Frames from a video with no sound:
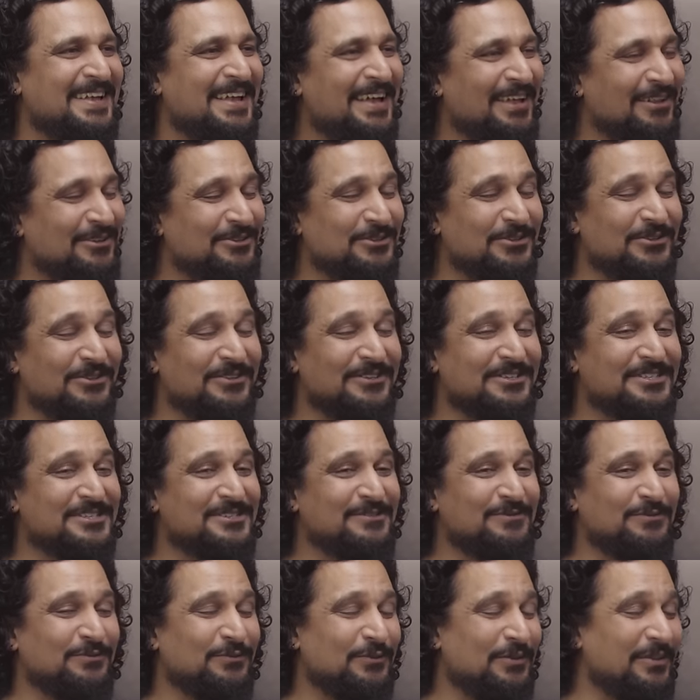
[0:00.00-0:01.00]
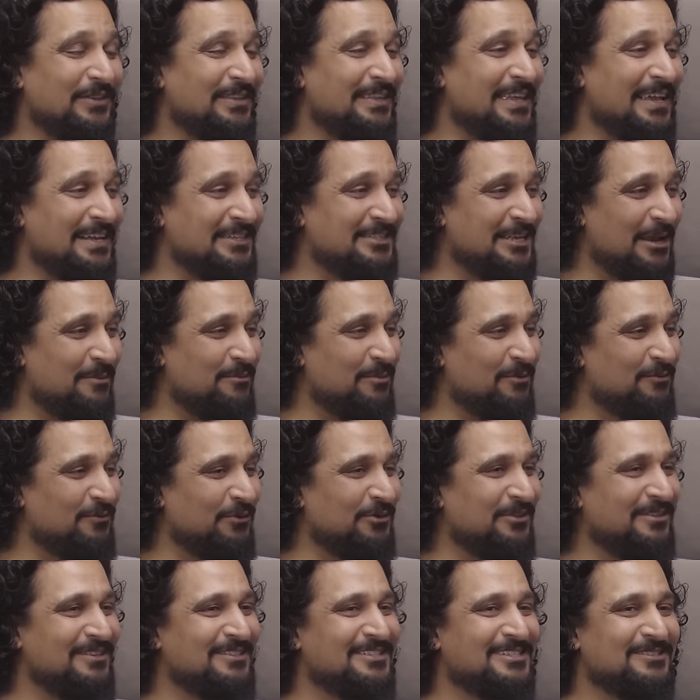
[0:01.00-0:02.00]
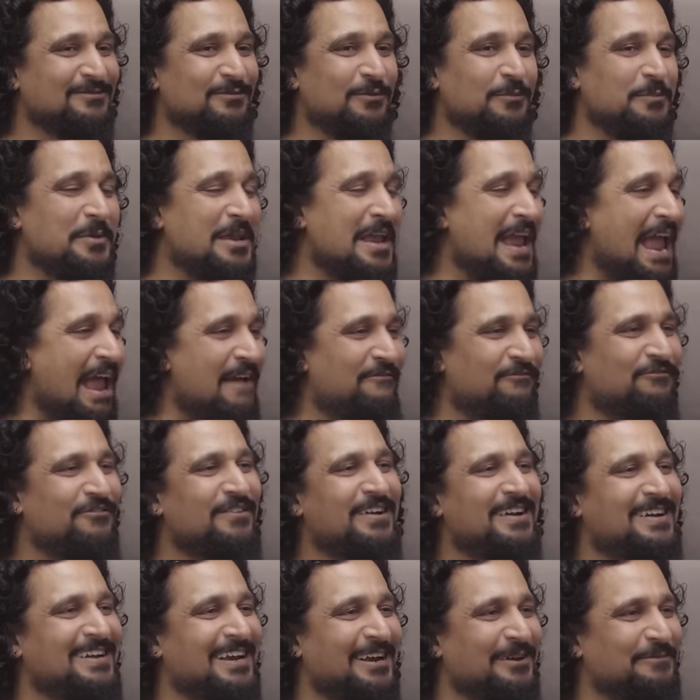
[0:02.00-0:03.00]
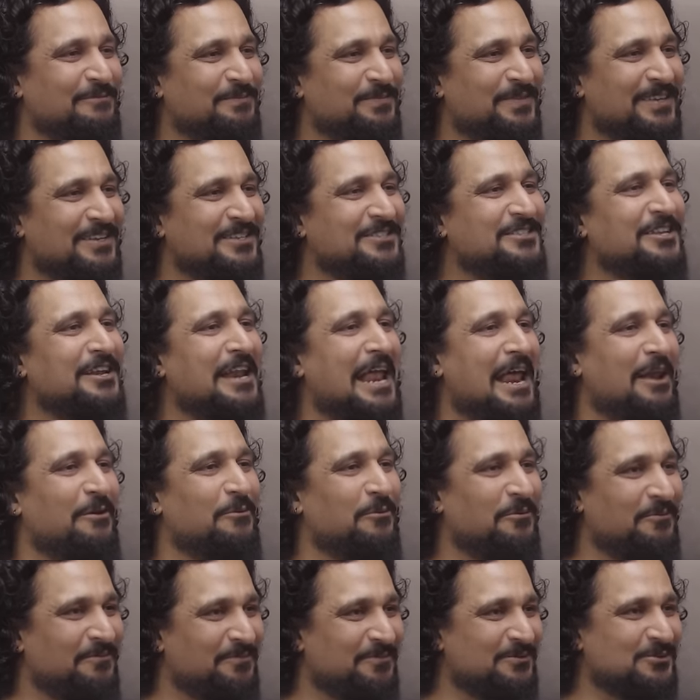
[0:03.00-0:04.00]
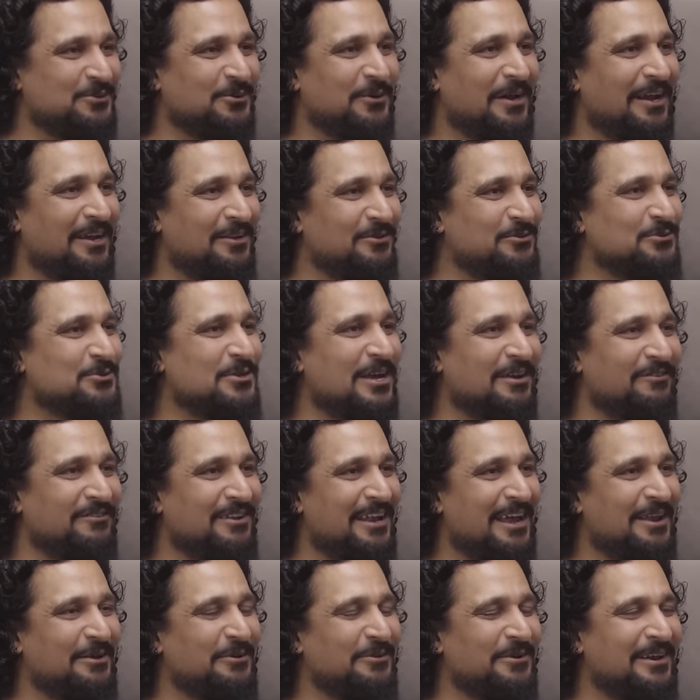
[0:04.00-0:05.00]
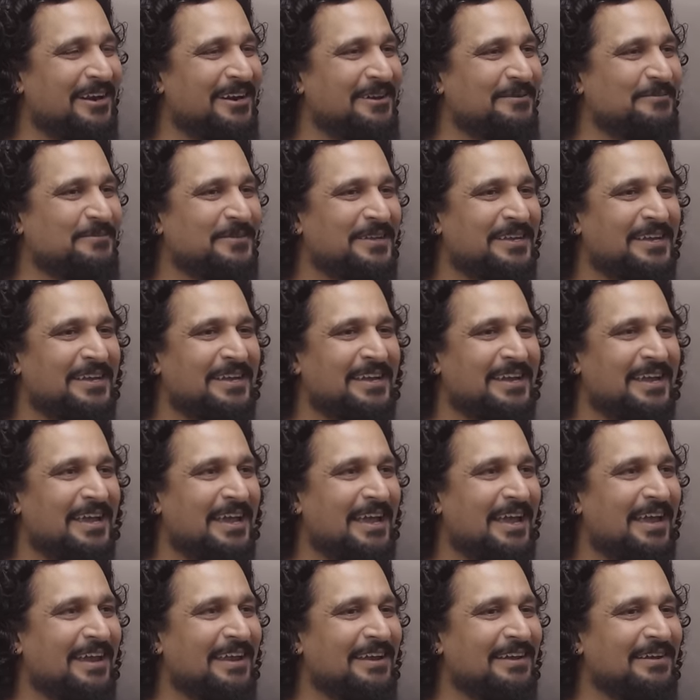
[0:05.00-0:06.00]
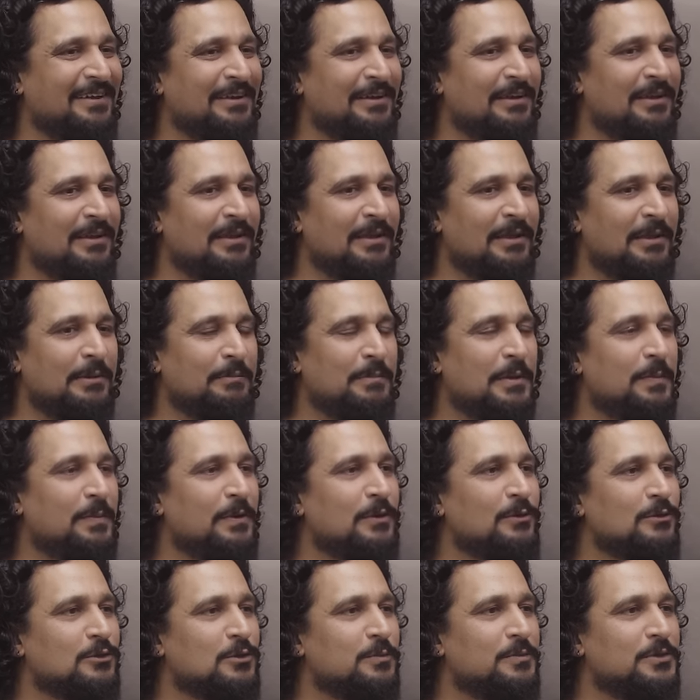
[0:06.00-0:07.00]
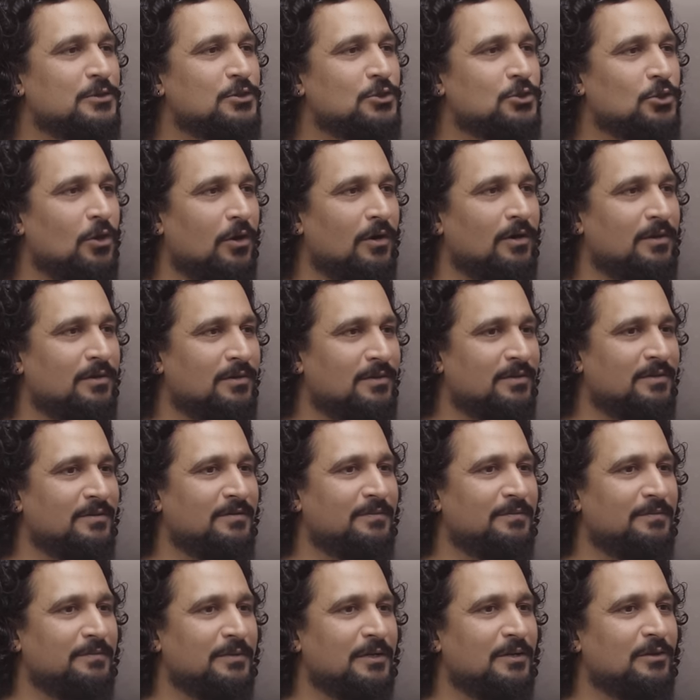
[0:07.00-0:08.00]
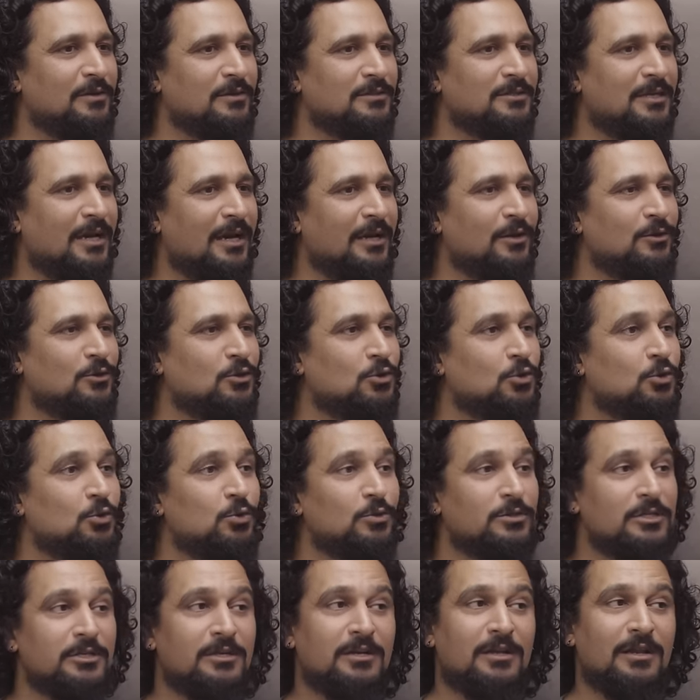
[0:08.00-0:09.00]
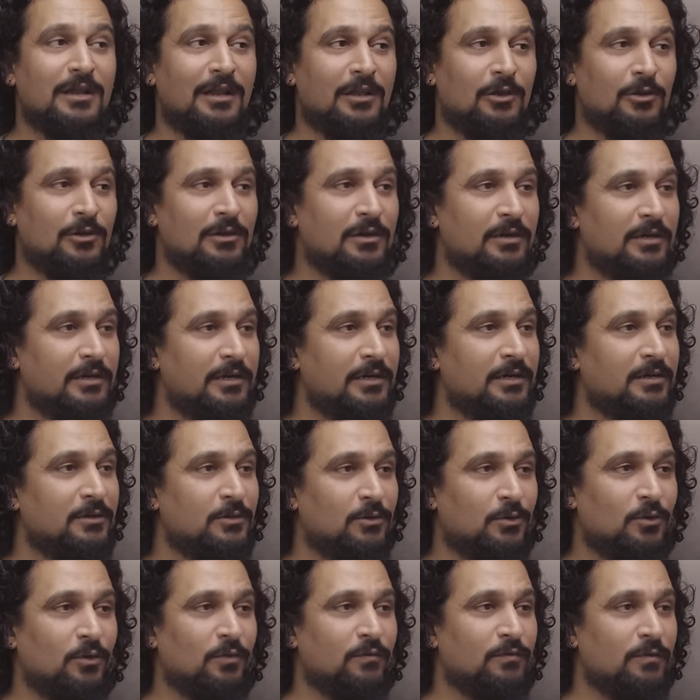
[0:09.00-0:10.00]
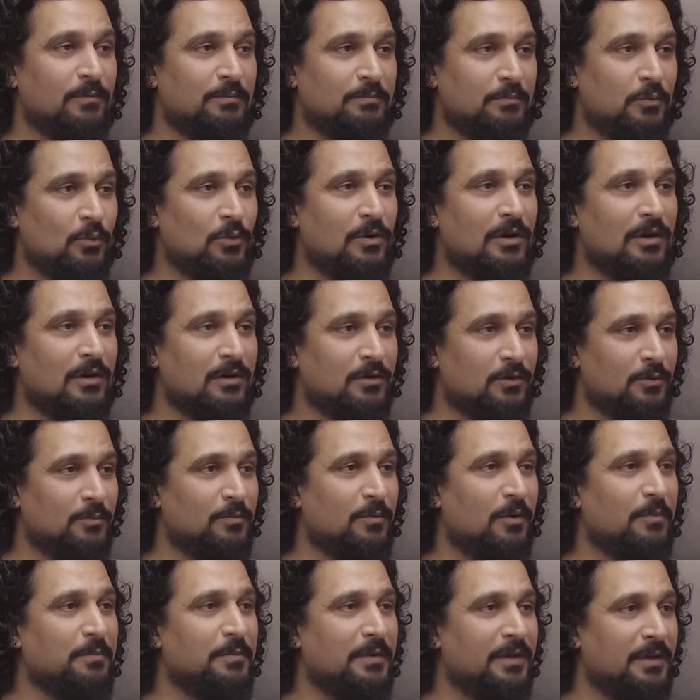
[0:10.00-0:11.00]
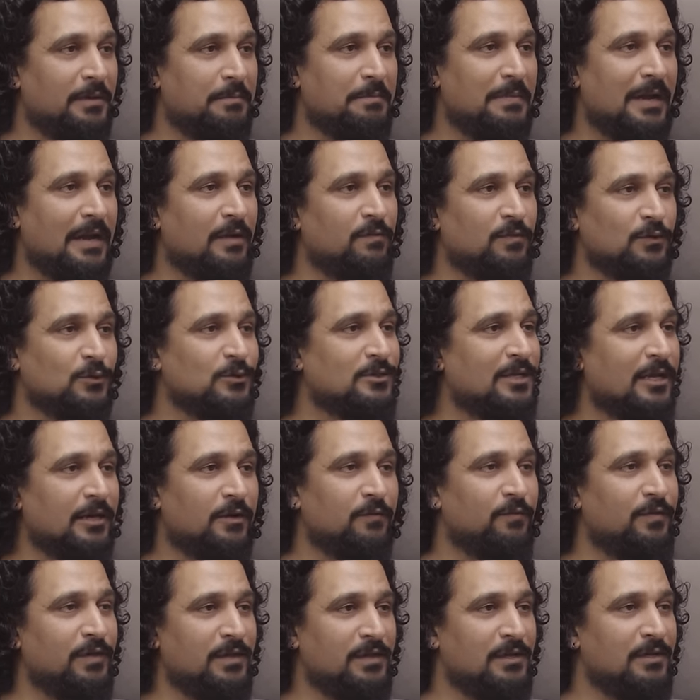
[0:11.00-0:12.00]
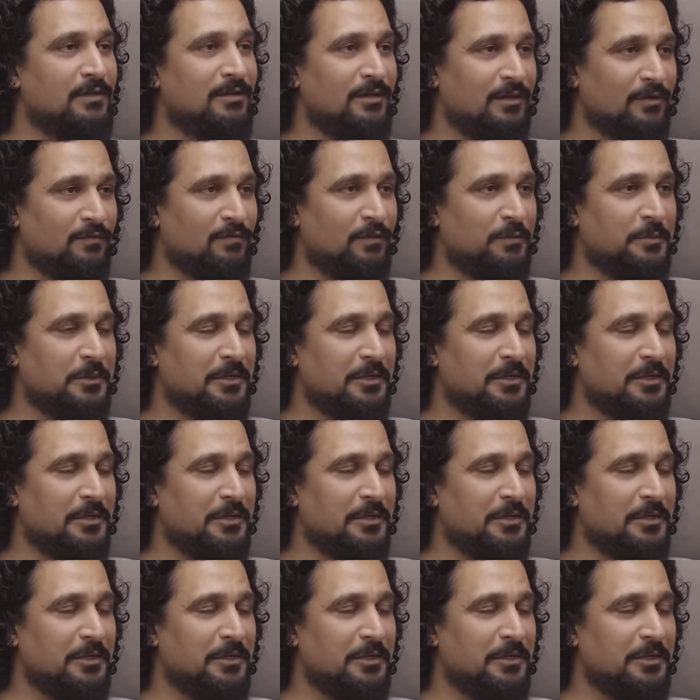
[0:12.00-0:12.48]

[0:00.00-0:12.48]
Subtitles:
And so this, the example for this for me every time is the Nano. So I used to have a Nano, right? And people used to be shocked. Because I used to use it regularly to go from Pune to Bombay and back, which was like a weekly thing for